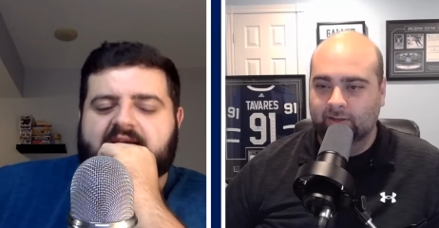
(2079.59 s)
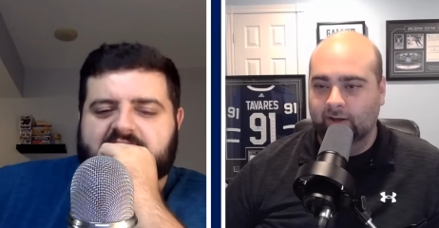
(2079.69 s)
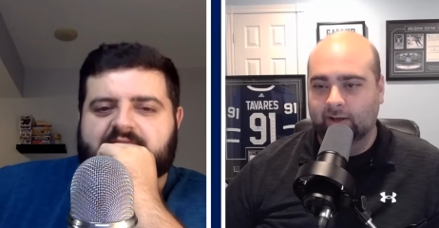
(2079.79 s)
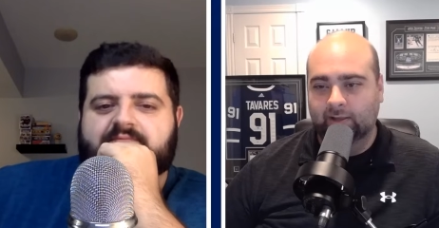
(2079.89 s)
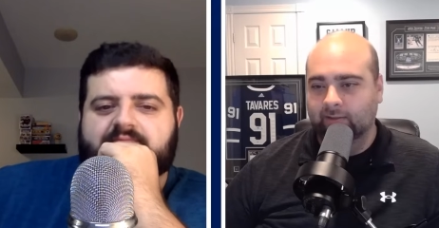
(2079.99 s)

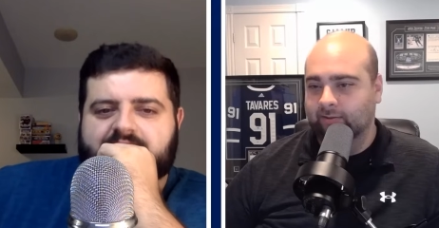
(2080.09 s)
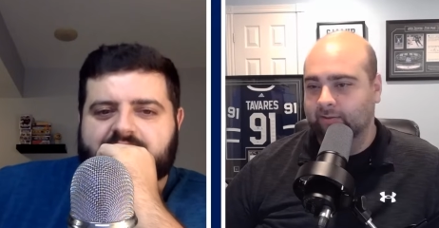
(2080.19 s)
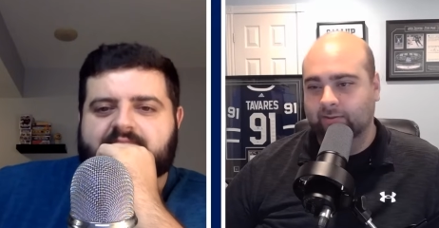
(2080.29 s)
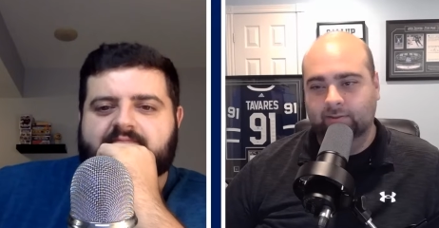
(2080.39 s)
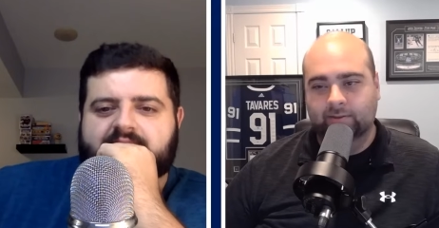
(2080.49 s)
Speaker 1: uh,
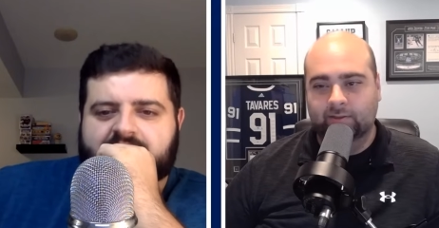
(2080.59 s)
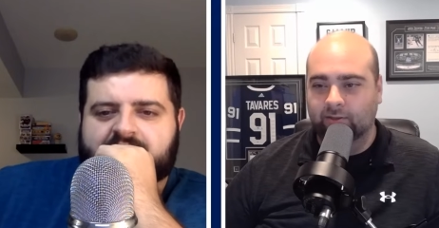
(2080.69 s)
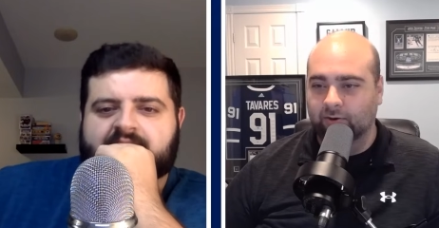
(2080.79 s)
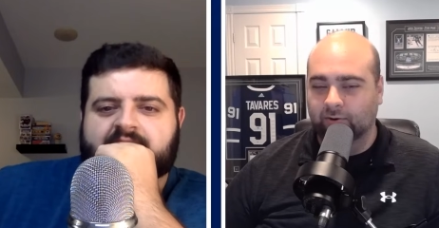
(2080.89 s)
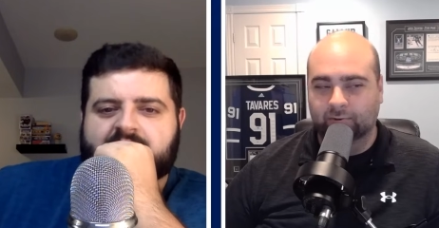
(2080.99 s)

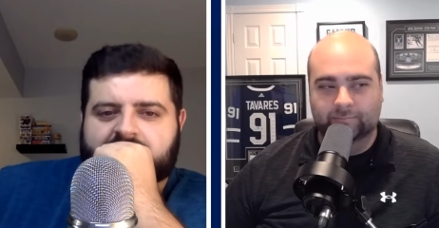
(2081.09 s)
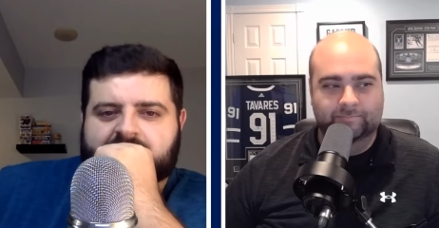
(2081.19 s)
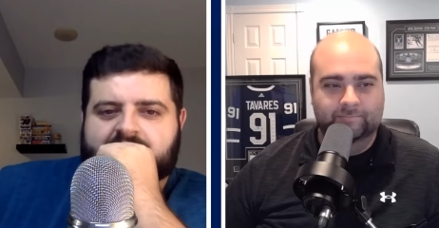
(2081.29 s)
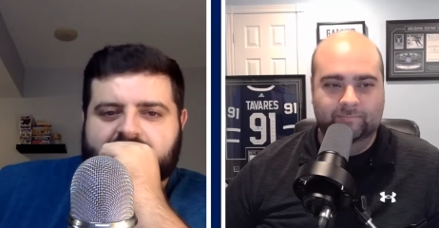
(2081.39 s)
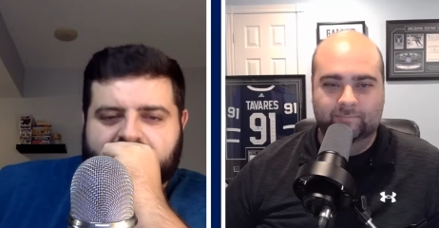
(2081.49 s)
you know
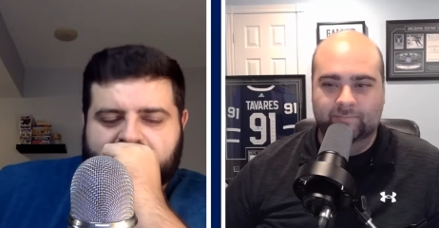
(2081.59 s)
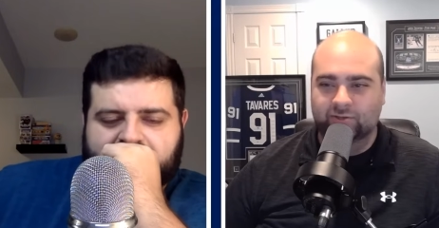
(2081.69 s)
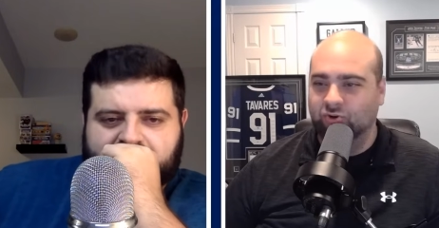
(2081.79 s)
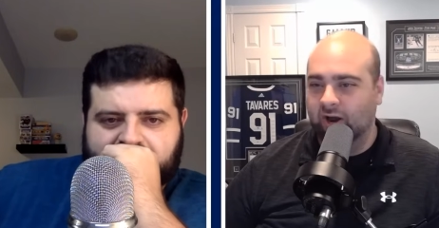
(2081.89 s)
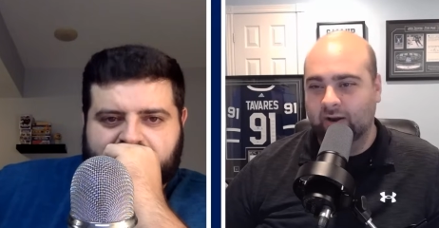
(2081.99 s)

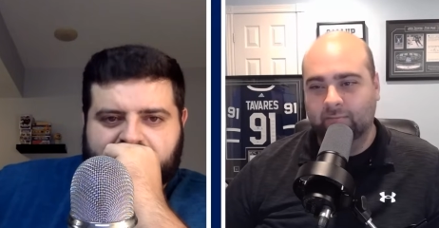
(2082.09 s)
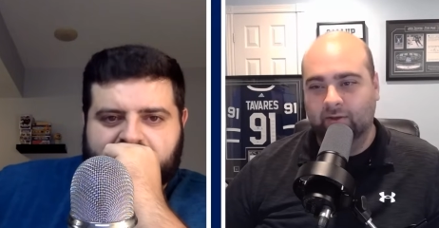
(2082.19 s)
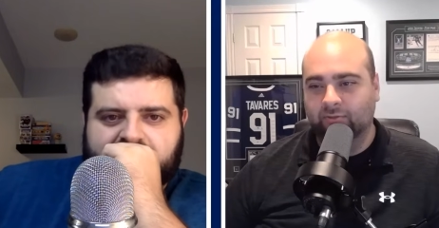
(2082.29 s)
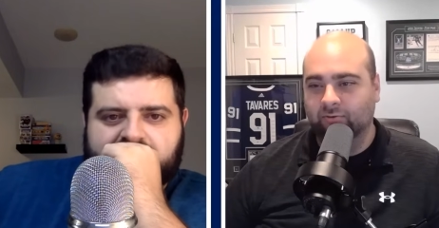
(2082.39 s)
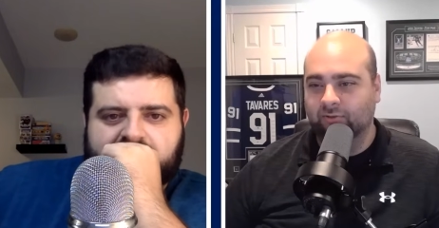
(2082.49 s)
they tried him
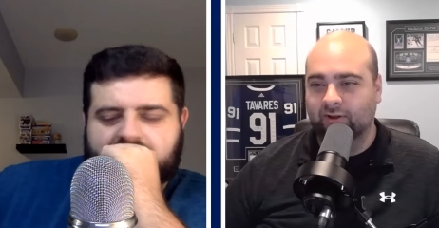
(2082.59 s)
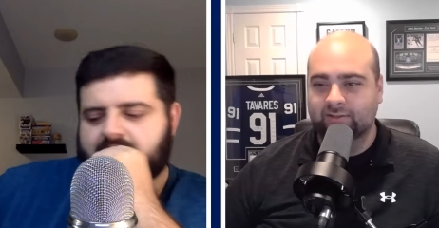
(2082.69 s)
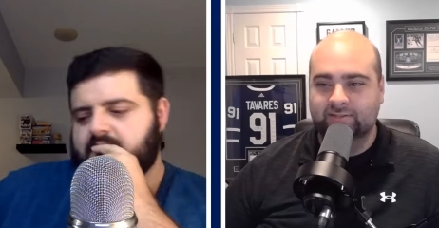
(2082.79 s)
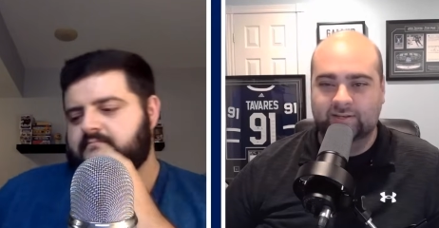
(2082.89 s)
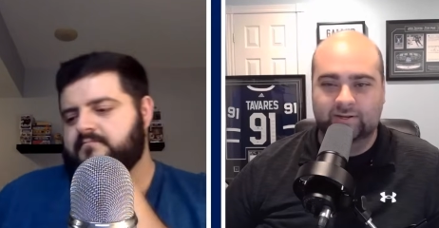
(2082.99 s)
at third
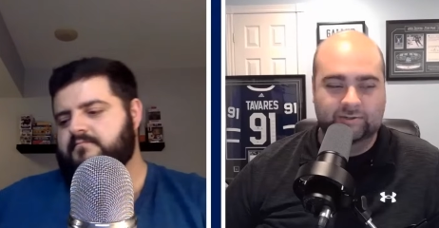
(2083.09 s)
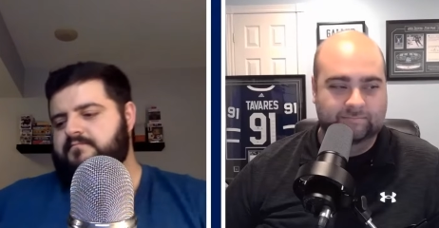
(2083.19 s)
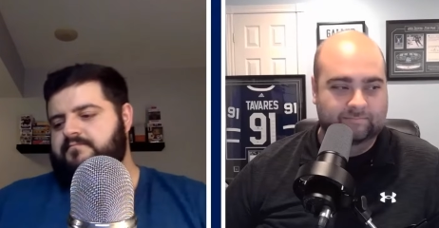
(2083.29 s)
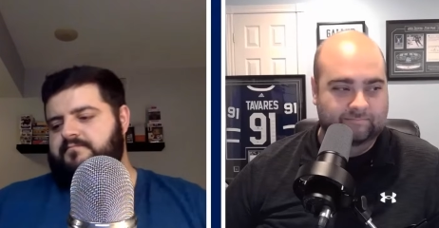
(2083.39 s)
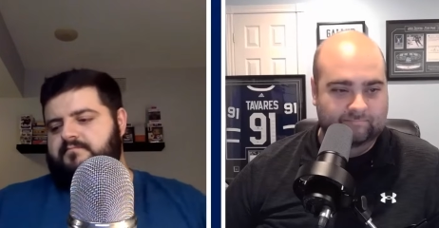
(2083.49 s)
line
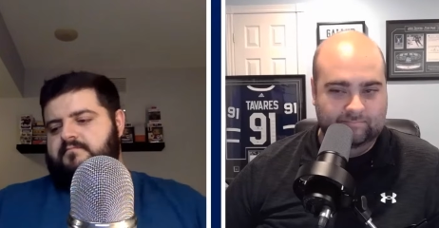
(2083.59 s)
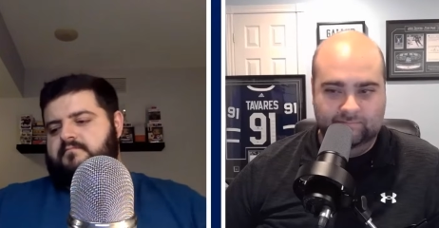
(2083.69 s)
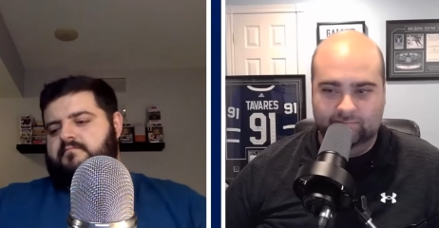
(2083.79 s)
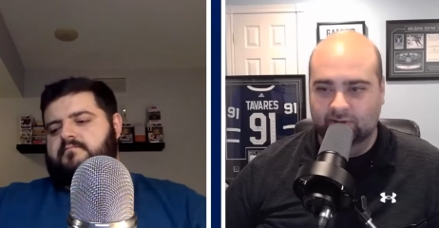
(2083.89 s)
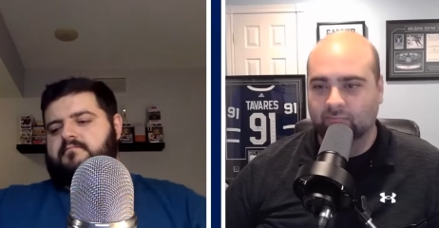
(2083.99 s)
center,
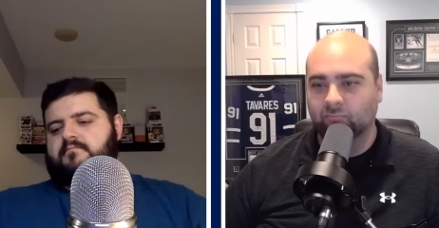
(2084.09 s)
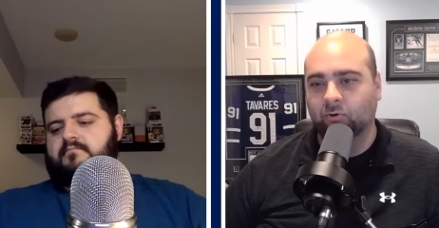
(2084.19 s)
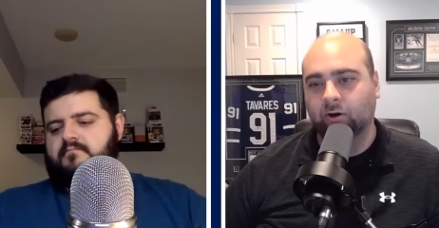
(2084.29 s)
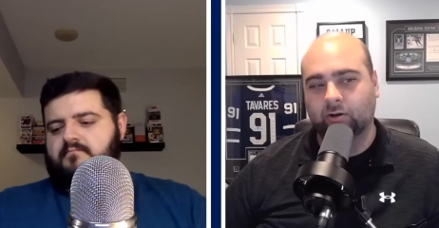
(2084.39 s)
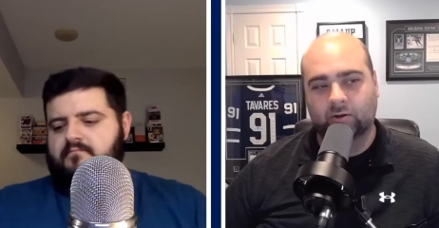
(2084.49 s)
didn't
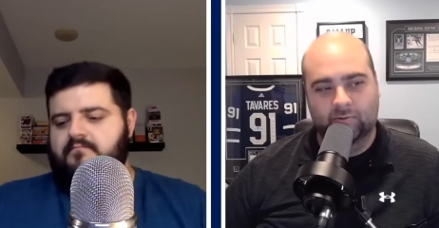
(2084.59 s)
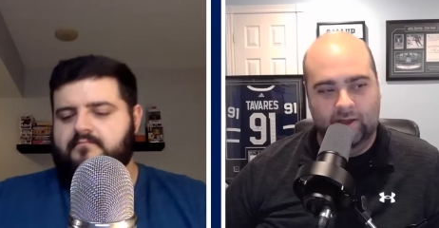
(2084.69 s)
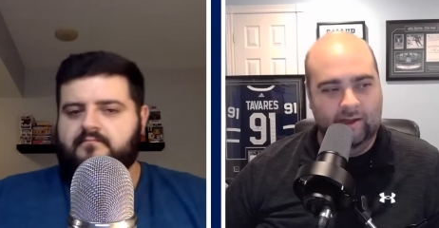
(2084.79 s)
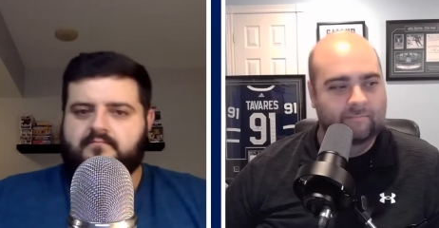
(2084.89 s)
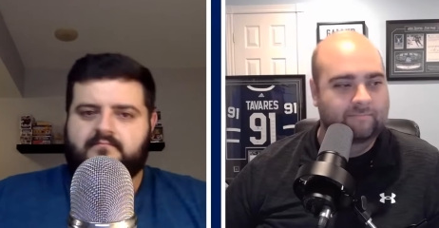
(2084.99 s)
work.
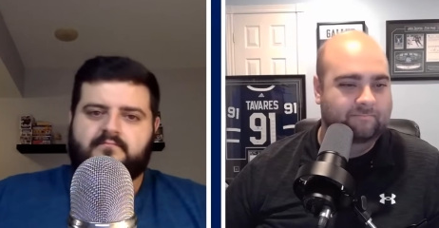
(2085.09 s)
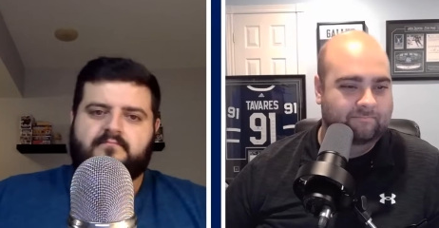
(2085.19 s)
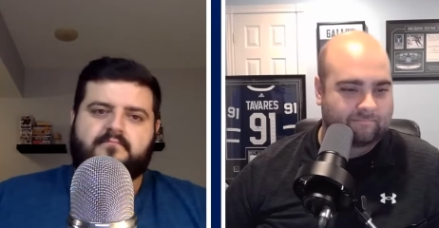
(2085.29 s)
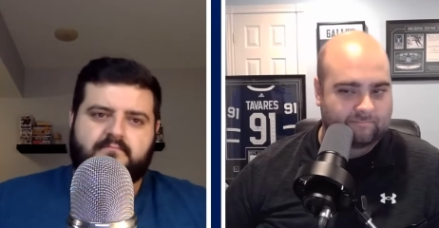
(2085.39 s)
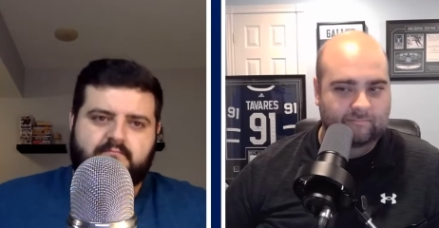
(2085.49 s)
Okay,
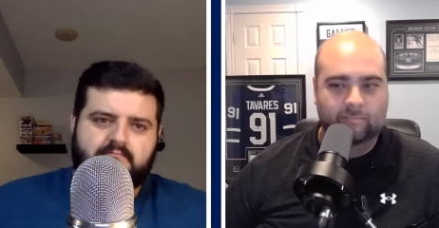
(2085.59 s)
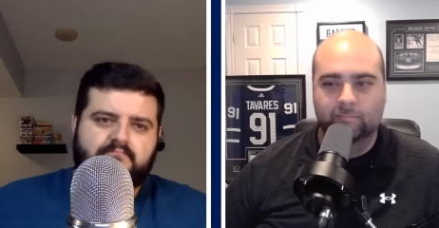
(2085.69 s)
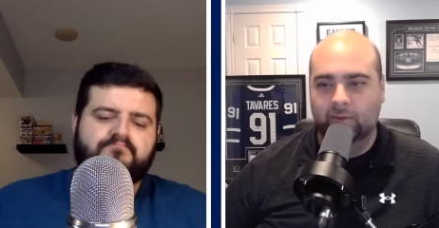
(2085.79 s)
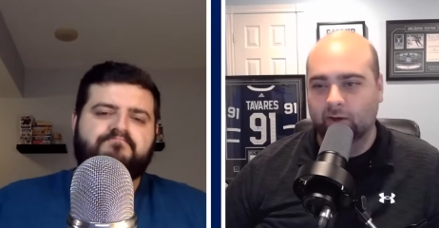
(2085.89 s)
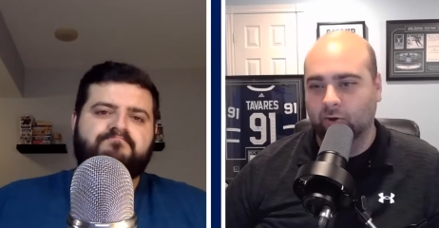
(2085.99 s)

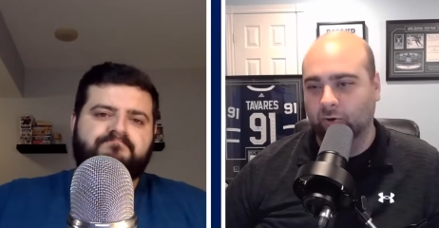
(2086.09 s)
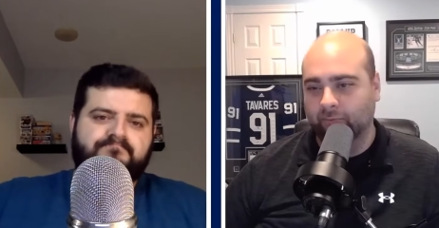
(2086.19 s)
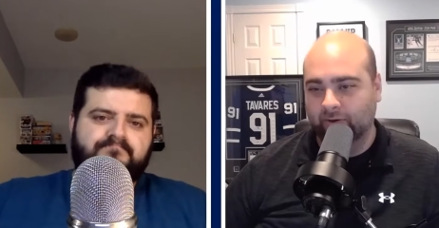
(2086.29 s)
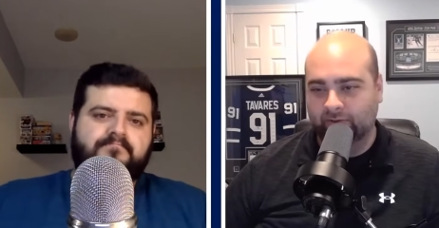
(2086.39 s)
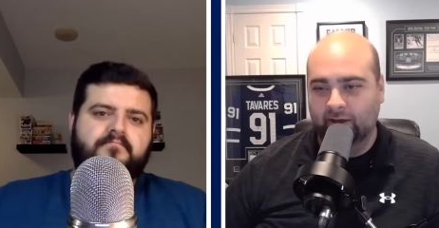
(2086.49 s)
Mia
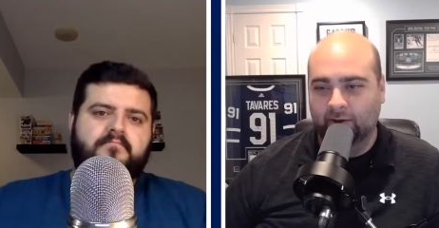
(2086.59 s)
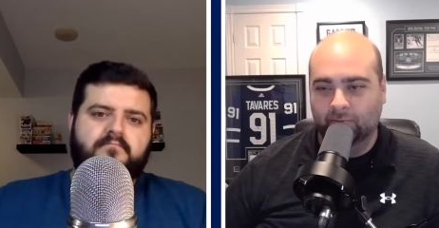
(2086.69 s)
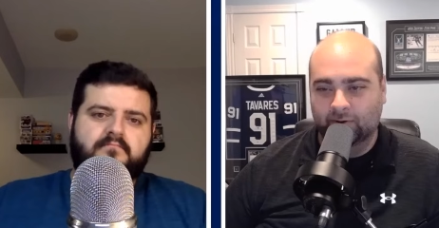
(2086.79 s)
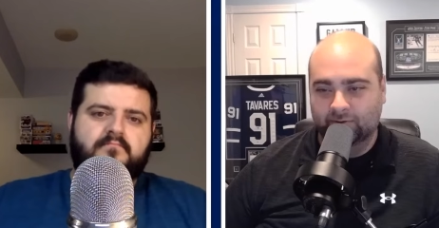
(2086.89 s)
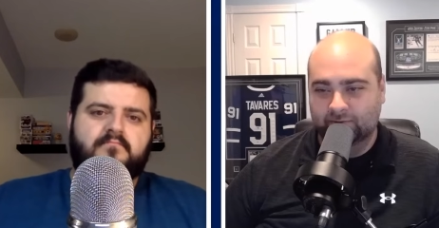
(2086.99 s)
culpa on that
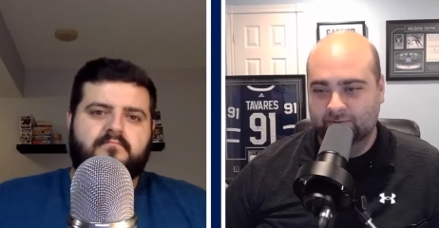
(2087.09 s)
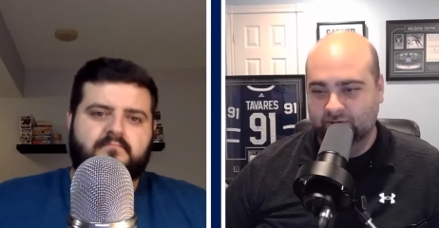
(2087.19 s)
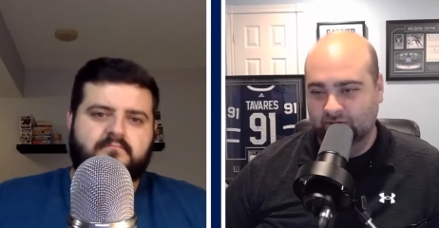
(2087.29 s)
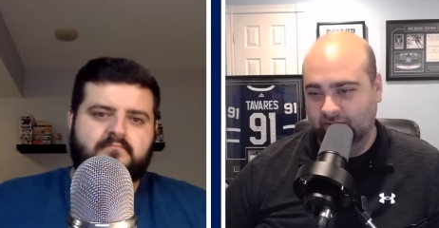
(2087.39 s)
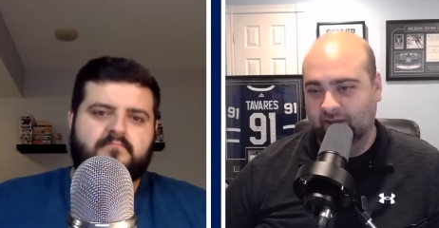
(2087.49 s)
one,
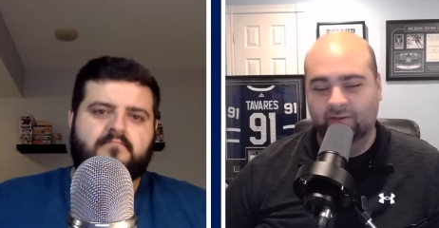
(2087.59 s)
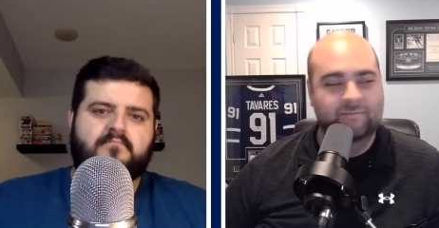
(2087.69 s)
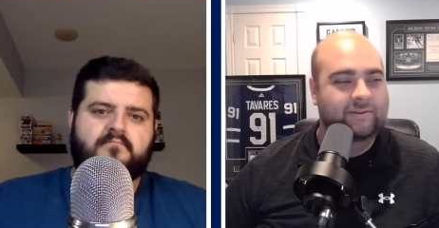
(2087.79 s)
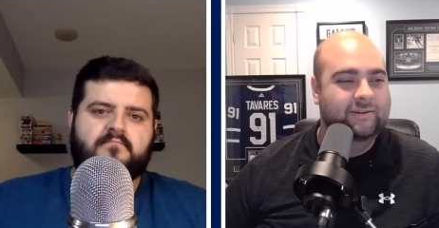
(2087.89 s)
Sheldon Keefe.